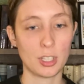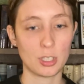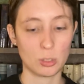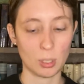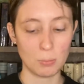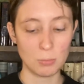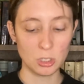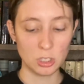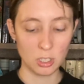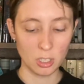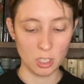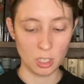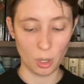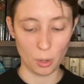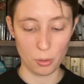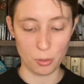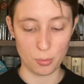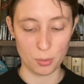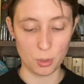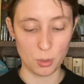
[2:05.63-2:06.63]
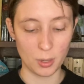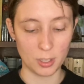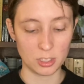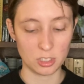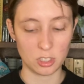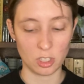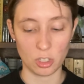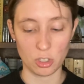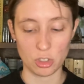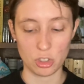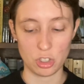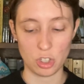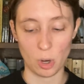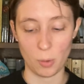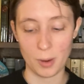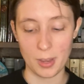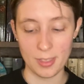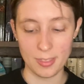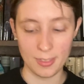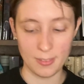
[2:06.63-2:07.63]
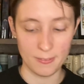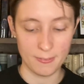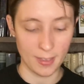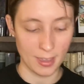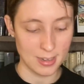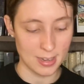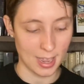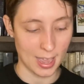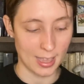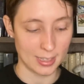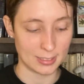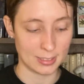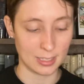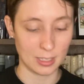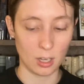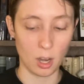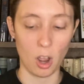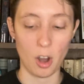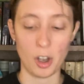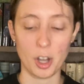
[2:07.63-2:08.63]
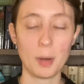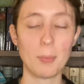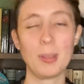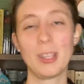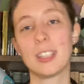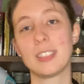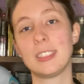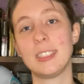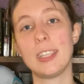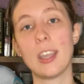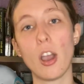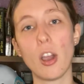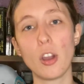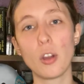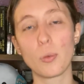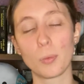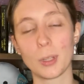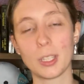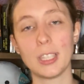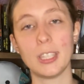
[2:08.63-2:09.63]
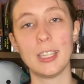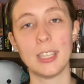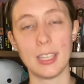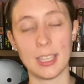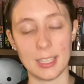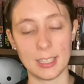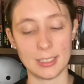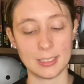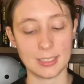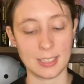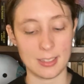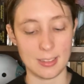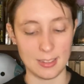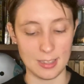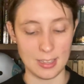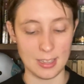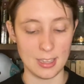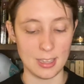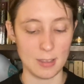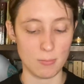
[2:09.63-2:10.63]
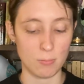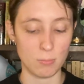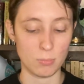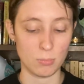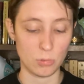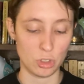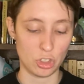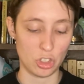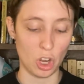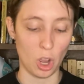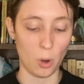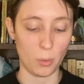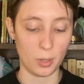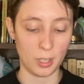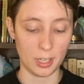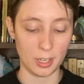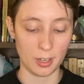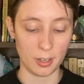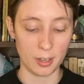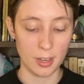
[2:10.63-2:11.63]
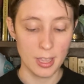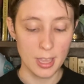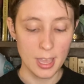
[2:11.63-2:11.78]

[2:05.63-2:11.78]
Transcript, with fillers: So I'm just going to go through and start showing the fantastic art, because the art really is the show here.